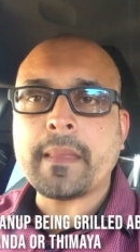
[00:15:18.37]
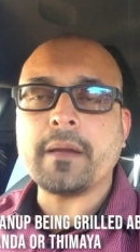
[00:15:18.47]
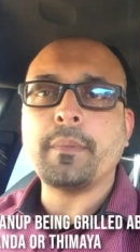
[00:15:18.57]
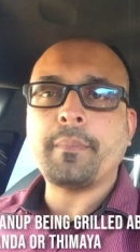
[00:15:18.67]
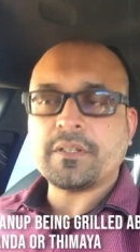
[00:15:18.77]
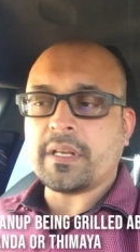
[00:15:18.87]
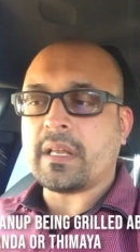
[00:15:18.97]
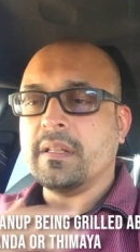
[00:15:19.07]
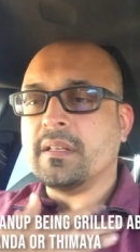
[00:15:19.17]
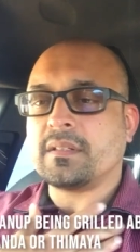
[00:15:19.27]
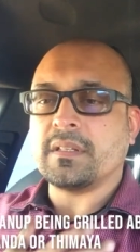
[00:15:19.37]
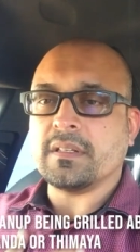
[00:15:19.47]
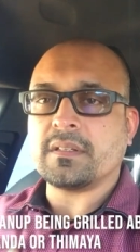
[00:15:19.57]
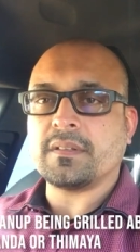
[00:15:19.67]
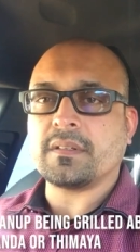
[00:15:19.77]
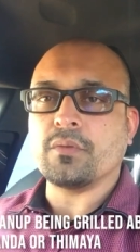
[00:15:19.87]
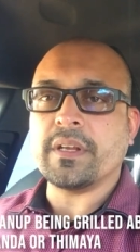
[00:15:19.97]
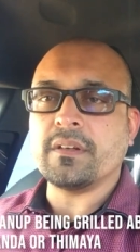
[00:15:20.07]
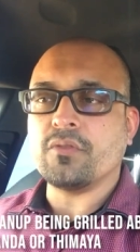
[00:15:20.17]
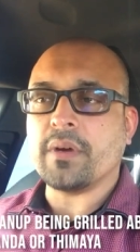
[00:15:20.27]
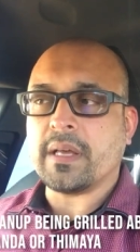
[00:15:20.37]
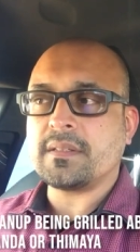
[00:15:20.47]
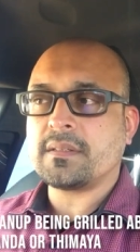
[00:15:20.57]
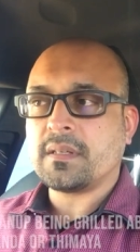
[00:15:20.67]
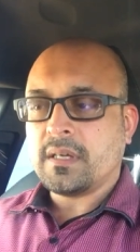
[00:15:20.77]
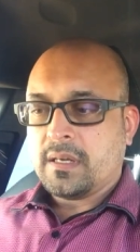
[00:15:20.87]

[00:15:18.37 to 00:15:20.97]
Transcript: I remember she had this green dress,